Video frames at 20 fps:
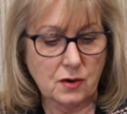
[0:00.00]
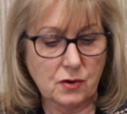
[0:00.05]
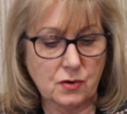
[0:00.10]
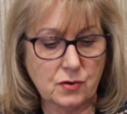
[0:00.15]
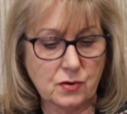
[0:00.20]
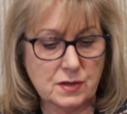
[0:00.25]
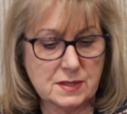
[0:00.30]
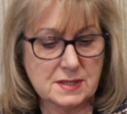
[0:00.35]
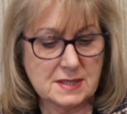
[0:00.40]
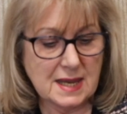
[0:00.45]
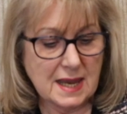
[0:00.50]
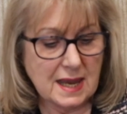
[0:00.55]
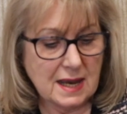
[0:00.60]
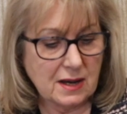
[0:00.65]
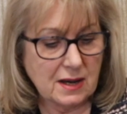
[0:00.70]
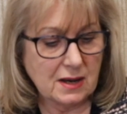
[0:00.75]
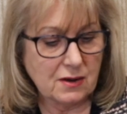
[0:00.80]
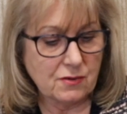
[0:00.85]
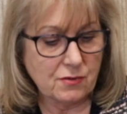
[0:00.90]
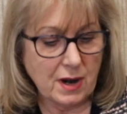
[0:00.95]
Chrissy
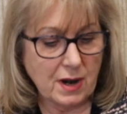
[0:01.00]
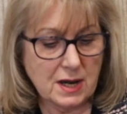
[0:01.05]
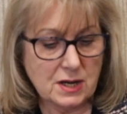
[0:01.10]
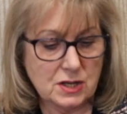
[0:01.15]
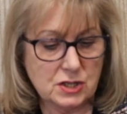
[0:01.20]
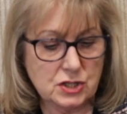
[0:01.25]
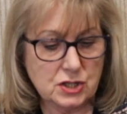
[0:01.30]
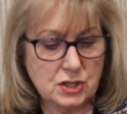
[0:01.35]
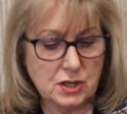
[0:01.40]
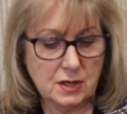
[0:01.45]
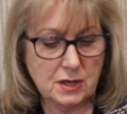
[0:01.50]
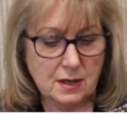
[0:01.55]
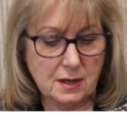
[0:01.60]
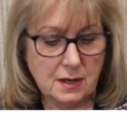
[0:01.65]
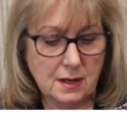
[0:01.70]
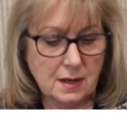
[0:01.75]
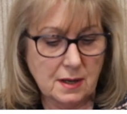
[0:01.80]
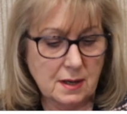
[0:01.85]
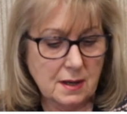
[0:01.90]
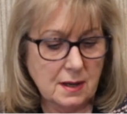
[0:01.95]
Grench,
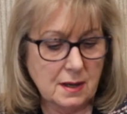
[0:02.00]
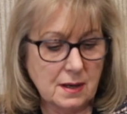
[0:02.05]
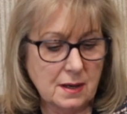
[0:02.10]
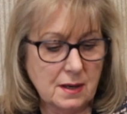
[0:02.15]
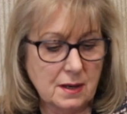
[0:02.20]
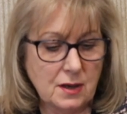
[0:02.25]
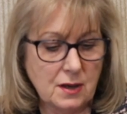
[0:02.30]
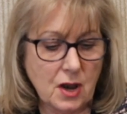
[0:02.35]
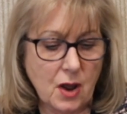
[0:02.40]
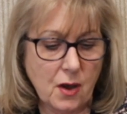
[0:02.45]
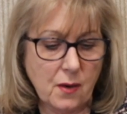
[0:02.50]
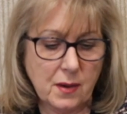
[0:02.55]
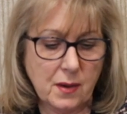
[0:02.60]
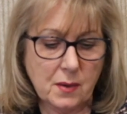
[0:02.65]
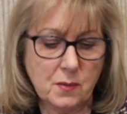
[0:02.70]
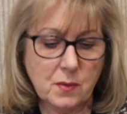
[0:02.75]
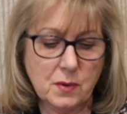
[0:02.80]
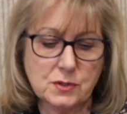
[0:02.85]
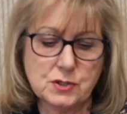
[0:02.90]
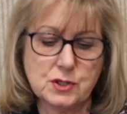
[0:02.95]

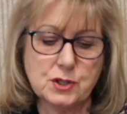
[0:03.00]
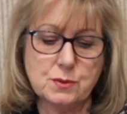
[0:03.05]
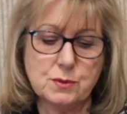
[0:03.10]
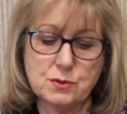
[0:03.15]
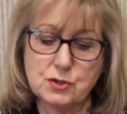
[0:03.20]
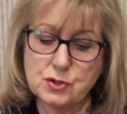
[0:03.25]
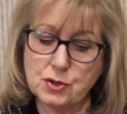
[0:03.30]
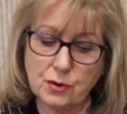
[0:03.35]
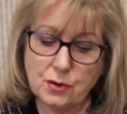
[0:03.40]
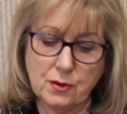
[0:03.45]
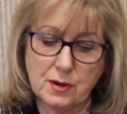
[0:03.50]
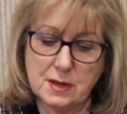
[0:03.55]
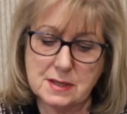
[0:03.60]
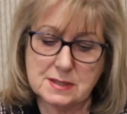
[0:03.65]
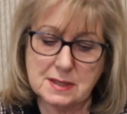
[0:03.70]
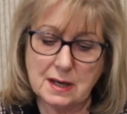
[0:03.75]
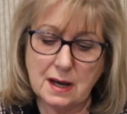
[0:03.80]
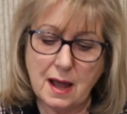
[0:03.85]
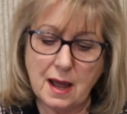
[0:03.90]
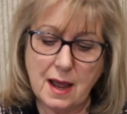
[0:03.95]
knowing what you
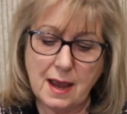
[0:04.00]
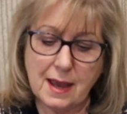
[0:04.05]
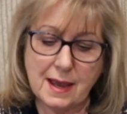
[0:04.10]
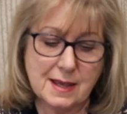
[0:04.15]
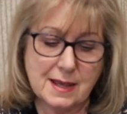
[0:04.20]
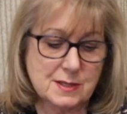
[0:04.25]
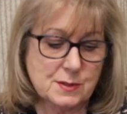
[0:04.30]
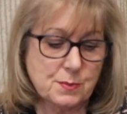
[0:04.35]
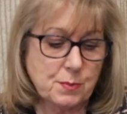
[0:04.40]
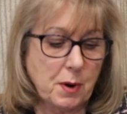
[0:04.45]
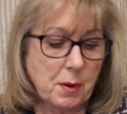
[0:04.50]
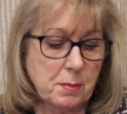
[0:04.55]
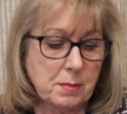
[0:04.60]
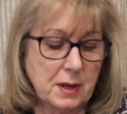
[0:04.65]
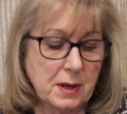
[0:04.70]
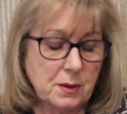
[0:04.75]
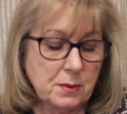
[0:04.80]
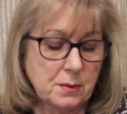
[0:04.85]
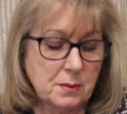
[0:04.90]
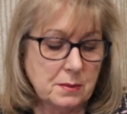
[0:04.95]
Tories are like, it's
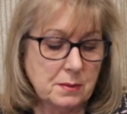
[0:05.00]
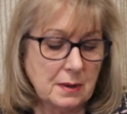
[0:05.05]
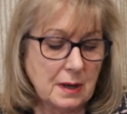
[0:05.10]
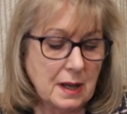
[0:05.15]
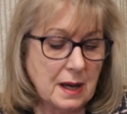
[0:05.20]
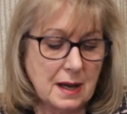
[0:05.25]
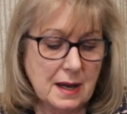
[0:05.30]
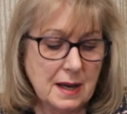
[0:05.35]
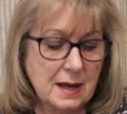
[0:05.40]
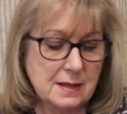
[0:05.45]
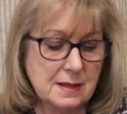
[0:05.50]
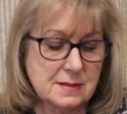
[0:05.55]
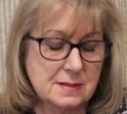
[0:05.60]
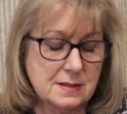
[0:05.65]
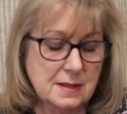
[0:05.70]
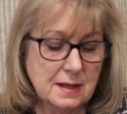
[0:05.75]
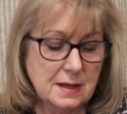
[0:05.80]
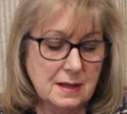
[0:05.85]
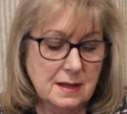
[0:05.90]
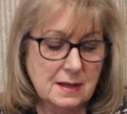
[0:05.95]
probably all
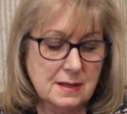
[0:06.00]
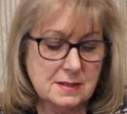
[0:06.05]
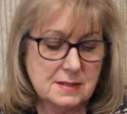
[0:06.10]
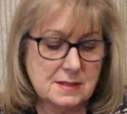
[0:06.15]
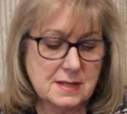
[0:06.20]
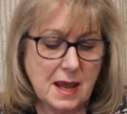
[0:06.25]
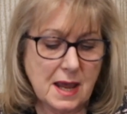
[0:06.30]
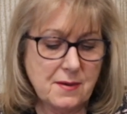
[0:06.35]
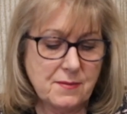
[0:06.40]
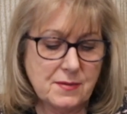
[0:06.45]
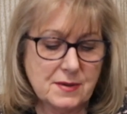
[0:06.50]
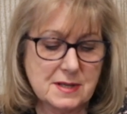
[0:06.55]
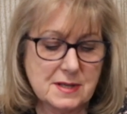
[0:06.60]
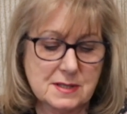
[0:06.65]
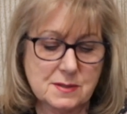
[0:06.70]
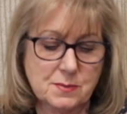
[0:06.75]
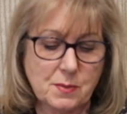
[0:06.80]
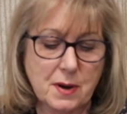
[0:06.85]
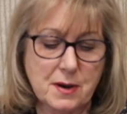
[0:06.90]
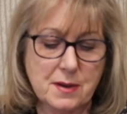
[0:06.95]
lies. David
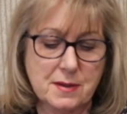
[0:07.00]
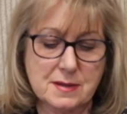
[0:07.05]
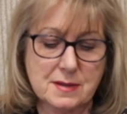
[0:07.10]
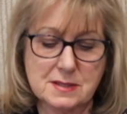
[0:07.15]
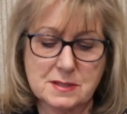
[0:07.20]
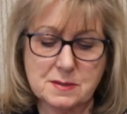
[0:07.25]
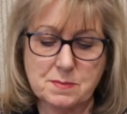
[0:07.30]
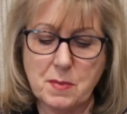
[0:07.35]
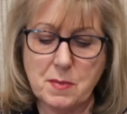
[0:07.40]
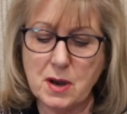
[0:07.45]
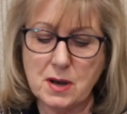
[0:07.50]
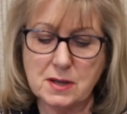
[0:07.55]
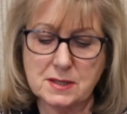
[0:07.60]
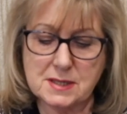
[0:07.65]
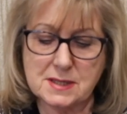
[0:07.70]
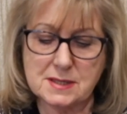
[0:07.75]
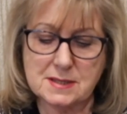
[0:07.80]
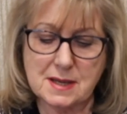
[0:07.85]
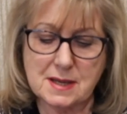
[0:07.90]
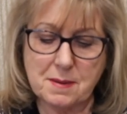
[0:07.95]
is one of the
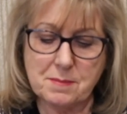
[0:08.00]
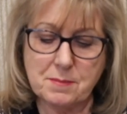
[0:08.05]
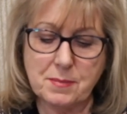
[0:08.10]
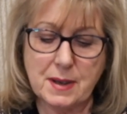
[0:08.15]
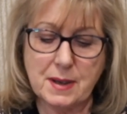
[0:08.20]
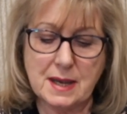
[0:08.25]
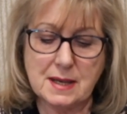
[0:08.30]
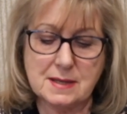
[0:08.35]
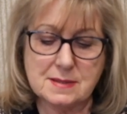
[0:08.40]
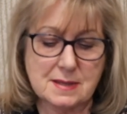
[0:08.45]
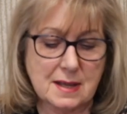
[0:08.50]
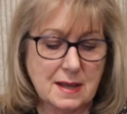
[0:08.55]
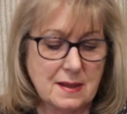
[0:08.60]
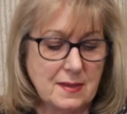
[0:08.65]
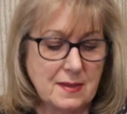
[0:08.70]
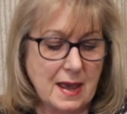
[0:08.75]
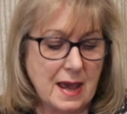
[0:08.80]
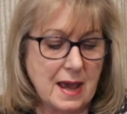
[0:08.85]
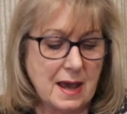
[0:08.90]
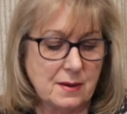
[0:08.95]
smartest MPs
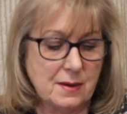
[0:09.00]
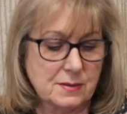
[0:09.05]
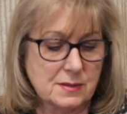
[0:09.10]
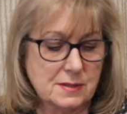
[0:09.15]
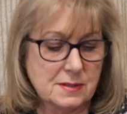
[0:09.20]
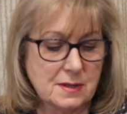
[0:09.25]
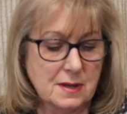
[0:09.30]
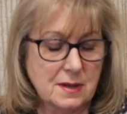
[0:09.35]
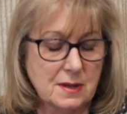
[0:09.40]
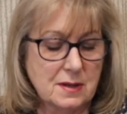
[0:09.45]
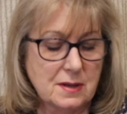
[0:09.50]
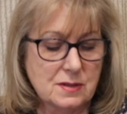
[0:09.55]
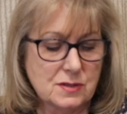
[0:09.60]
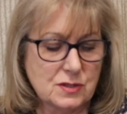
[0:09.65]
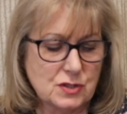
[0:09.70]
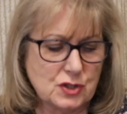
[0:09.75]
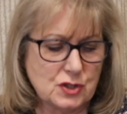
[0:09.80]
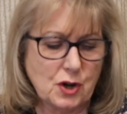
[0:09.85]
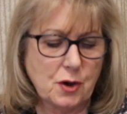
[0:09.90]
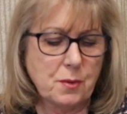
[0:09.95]
in the House.
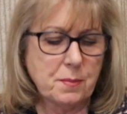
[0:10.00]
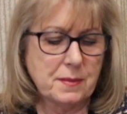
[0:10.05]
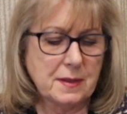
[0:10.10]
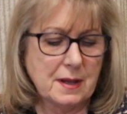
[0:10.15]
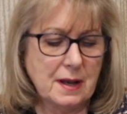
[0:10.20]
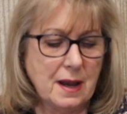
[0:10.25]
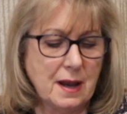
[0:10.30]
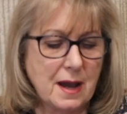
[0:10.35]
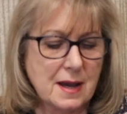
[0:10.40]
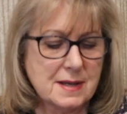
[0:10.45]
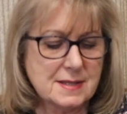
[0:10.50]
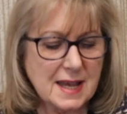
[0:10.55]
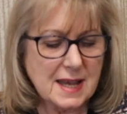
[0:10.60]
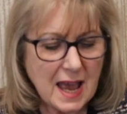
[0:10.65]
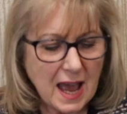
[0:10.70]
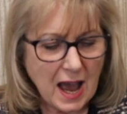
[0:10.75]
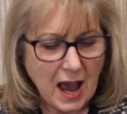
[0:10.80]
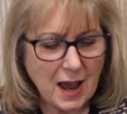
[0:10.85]
Stop the lies.